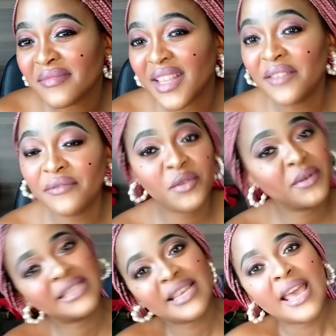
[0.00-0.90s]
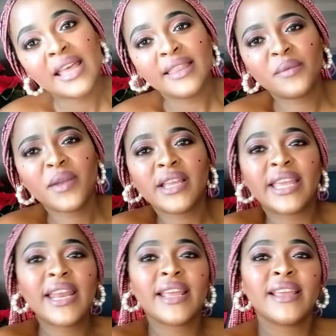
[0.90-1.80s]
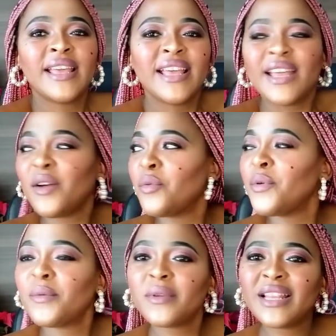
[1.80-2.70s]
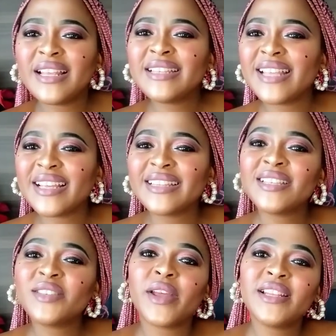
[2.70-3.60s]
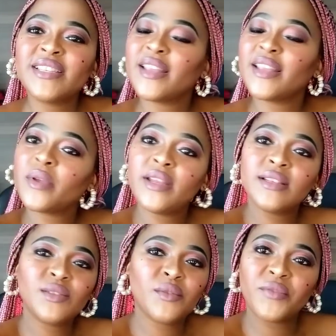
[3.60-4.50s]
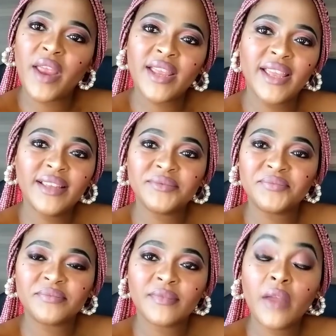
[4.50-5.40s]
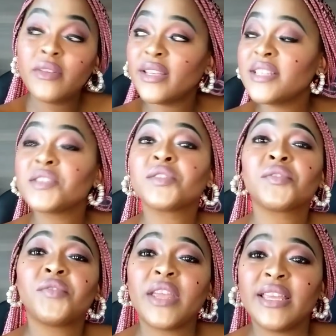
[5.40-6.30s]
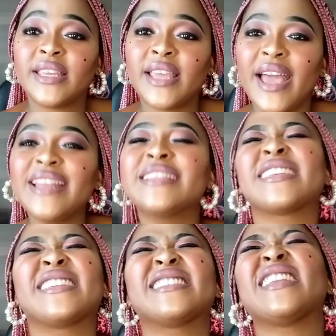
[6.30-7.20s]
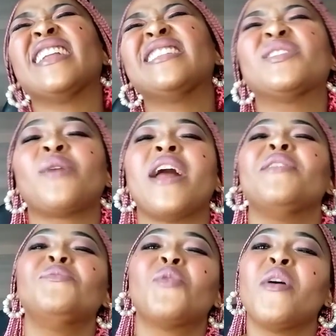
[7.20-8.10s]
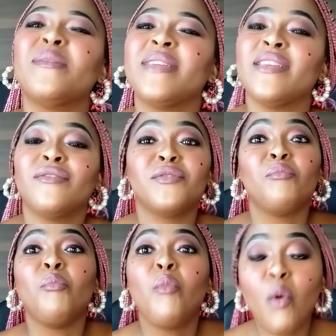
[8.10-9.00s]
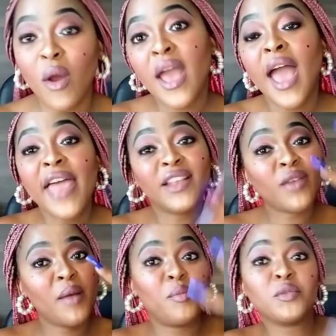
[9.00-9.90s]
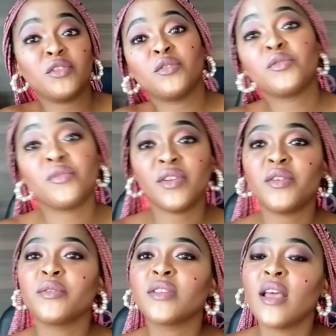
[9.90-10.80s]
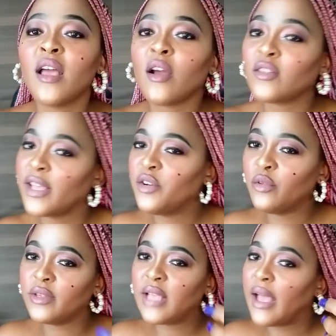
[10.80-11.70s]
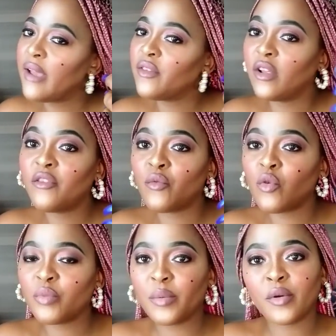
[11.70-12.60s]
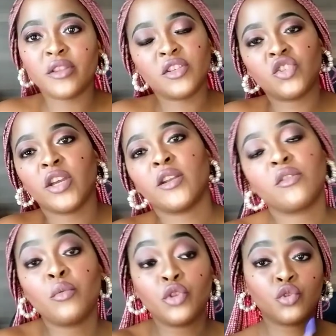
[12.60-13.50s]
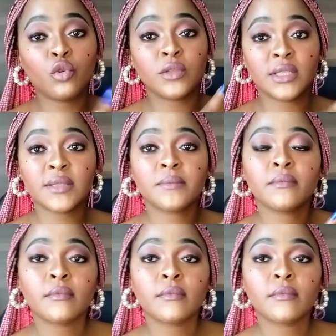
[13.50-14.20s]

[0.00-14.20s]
Influence that we are getting. It's like this reality that we're in is so fake. Everything is fake here. And it's starting to annoy me even more. And that's why I posted those videos. Because I know that I have a lot of old people on this channel. There were shorts.